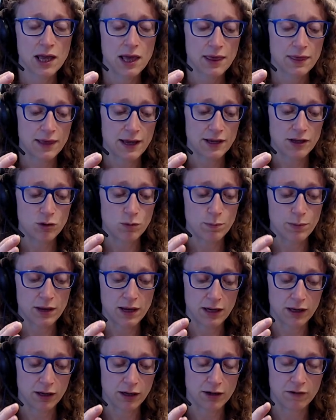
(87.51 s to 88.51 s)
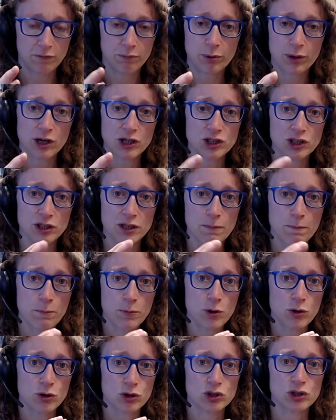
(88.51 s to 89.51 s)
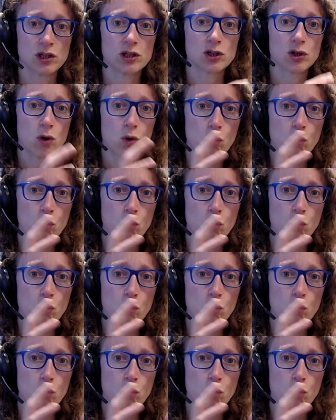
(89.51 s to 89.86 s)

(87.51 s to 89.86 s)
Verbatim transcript: that you're being kind of pressured and pushed into